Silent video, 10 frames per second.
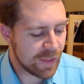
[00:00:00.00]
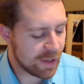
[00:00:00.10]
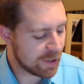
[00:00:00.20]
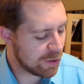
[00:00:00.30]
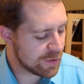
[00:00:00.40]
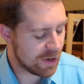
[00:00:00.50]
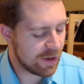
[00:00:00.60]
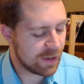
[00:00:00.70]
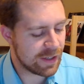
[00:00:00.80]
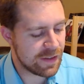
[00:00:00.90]
It goes
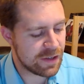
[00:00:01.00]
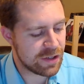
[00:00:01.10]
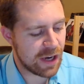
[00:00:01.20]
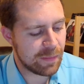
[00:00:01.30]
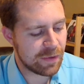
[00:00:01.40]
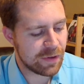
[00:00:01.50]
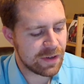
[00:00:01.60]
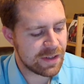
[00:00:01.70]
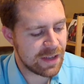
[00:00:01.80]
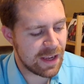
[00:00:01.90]
on in this chapter
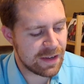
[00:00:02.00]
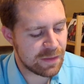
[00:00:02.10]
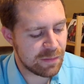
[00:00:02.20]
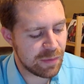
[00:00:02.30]
to say some